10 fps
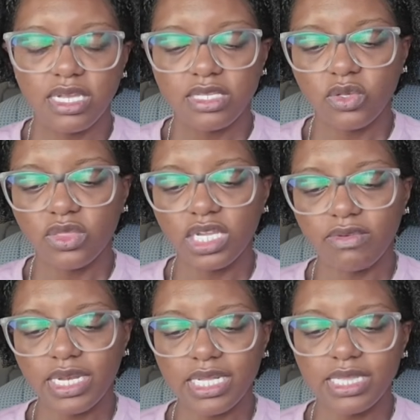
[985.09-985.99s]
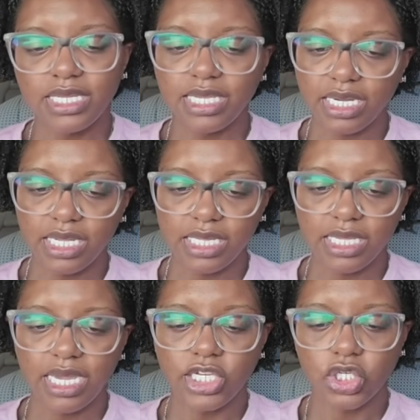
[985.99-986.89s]
So theoretically,
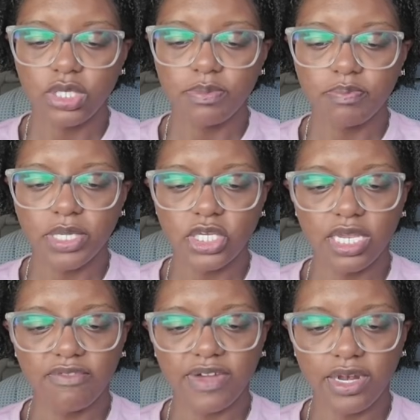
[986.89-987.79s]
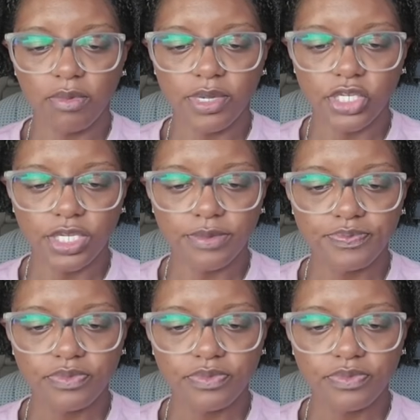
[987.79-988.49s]
technically, I should budget it. Fine, I'll budget it.